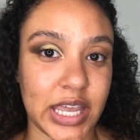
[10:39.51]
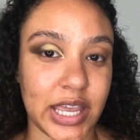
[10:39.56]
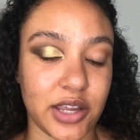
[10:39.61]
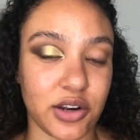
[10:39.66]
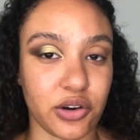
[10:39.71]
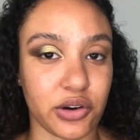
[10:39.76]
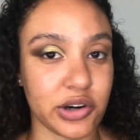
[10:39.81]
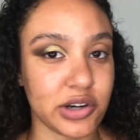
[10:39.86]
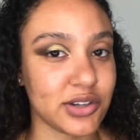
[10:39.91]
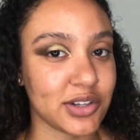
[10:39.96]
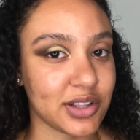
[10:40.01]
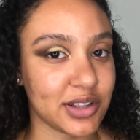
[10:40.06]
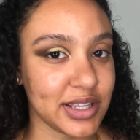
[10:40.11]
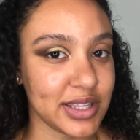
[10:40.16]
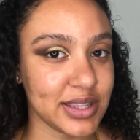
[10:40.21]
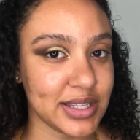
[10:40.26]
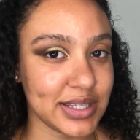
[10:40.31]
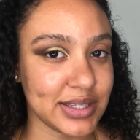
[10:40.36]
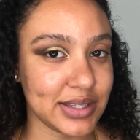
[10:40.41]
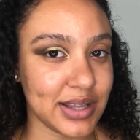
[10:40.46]
In order to
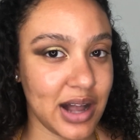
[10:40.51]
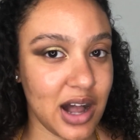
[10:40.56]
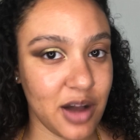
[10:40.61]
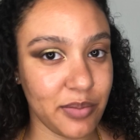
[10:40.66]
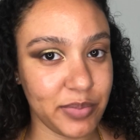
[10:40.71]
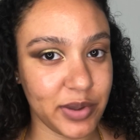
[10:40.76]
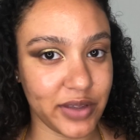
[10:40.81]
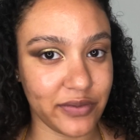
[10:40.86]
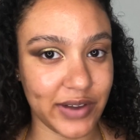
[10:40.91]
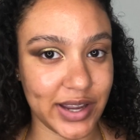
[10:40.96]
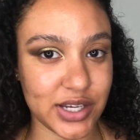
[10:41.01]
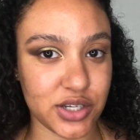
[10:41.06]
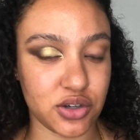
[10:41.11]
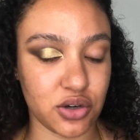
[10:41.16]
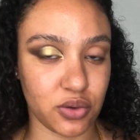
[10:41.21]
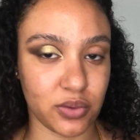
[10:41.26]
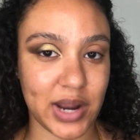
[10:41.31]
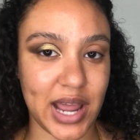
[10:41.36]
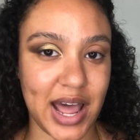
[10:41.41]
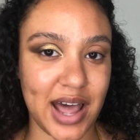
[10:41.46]
clean this up, if I
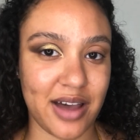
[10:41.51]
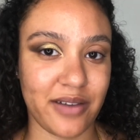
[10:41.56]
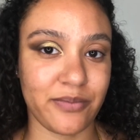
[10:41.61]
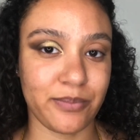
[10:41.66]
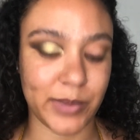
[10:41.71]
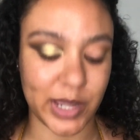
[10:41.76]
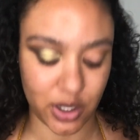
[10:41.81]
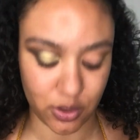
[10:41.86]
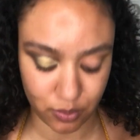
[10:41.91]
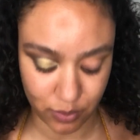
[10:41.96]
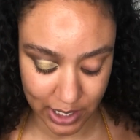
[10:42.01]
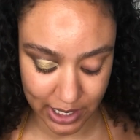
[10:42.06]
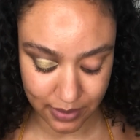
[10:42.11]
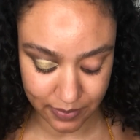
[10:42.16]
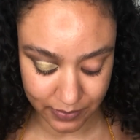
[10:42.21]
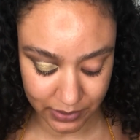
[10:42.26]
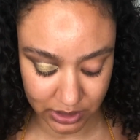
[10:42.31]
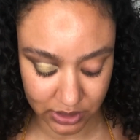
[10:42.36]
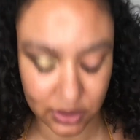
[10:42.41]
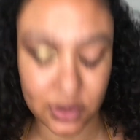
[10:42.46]
don't have makeup
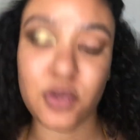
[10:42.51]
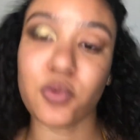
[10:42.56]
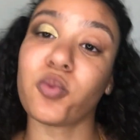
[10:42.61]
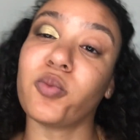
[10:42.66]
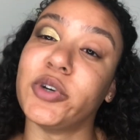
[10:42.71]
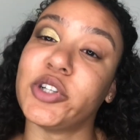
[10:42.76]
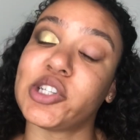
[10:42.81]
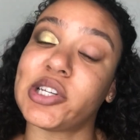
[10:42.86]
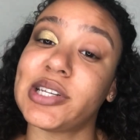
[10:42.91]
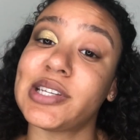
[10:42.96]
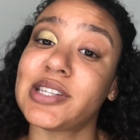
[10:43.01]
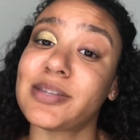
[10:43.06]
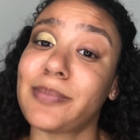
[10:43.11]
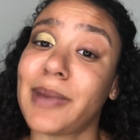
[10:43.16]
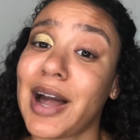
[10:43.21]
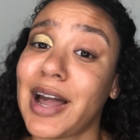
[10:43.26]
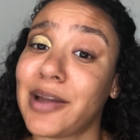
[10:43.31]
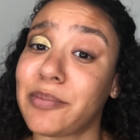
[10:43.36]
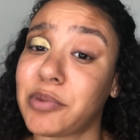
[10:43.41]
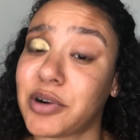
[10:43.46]
wipes, which is
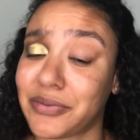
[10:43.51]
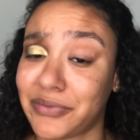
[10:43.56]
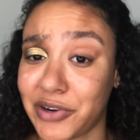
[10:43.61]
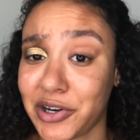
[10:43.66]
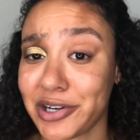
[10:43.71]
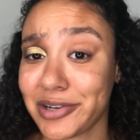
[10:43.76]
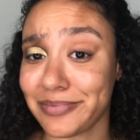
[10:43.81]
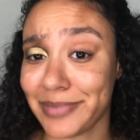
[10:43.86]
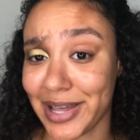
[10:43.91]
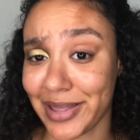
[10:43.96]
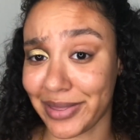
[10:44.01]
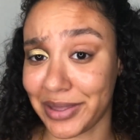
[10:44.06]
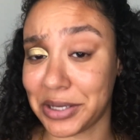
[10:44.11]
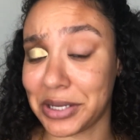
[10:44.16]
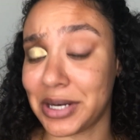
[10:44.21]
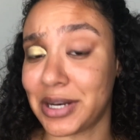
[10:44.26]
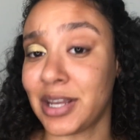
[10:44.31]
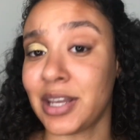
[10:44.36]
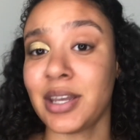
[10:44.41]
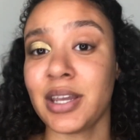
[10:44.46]
my preferred
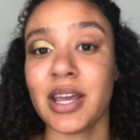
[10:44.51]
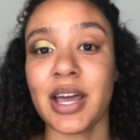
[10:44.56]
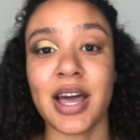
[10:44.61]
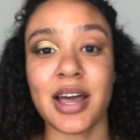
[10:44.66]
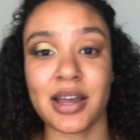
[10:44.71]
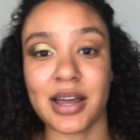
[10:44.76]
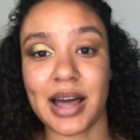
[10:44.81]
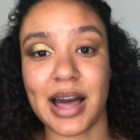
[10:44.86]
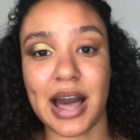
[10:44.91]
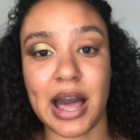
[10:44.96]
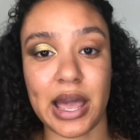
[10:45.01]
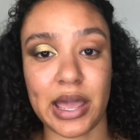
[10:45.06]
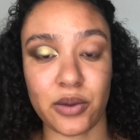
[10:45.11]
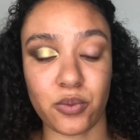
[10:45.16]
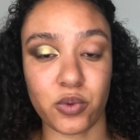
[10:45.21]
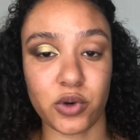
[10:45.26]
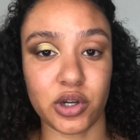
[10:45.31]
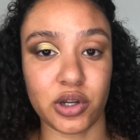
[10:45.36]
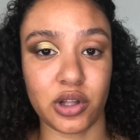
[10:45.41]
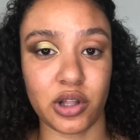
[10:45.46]
method, I
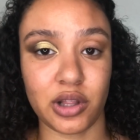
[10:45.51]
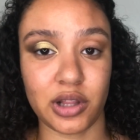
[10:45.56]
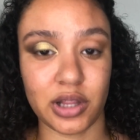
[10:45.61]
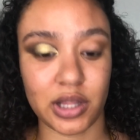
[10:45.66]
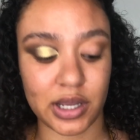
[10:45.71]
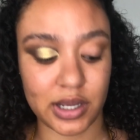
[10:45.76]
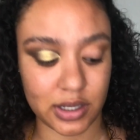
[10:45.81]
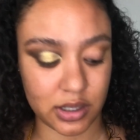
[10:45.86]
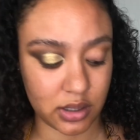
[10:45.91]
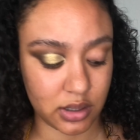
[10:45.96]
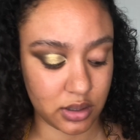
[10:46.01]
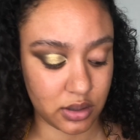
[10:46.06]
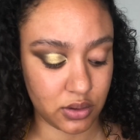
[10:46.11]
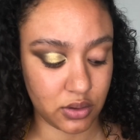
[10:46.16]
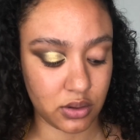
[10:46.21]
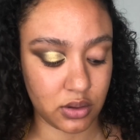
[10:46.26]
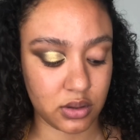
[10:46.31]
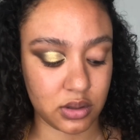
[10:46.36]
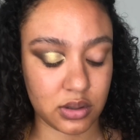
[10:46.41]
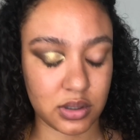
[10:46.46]
will
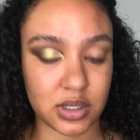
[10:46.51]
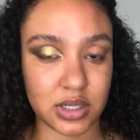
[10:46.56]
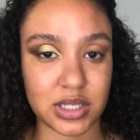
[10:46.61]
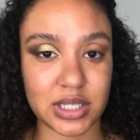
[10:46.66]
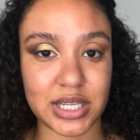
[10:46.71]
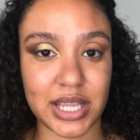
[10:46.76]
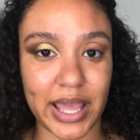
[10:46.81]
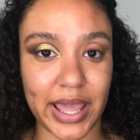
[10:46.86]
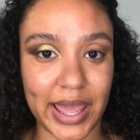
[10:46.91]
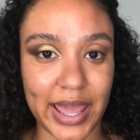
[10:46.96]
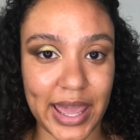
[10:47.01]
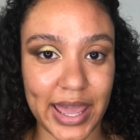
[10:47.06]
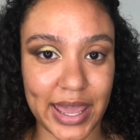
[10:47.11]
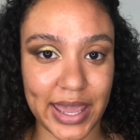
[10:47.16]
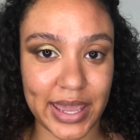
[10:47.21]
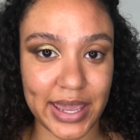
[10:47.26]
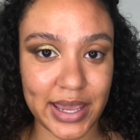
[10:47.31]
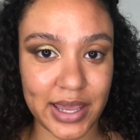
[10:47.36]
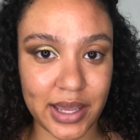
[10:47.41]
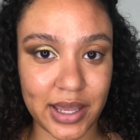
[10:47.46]

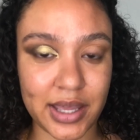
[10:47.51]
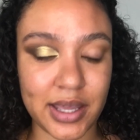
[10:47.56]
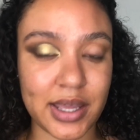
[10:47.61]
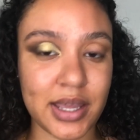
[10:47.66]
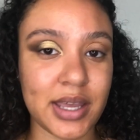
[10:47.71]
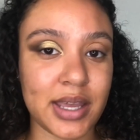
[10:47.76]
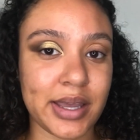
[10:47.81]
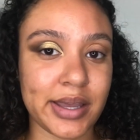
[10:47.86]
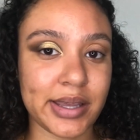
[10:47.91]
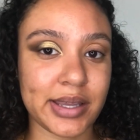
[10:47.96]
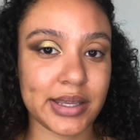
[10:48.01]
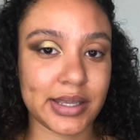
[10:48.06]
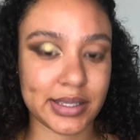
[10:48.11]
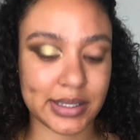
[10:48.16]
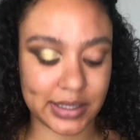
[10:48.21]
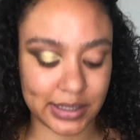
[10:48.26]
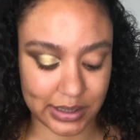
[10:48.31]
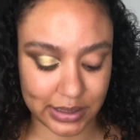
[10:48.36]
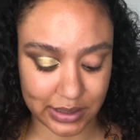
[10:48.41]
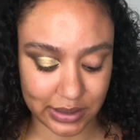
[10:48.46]
take
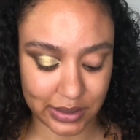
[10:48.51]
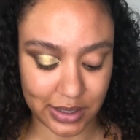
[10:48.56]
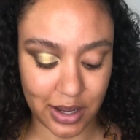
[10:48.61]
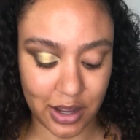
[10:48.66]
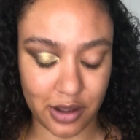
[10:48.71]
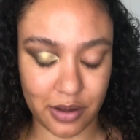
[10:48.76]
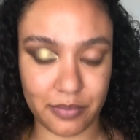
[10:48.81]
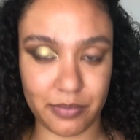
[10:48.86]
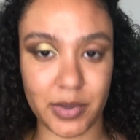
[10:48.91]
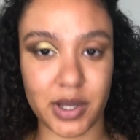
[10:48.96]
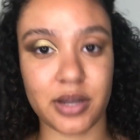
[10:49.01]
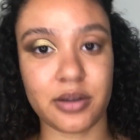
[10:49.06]
some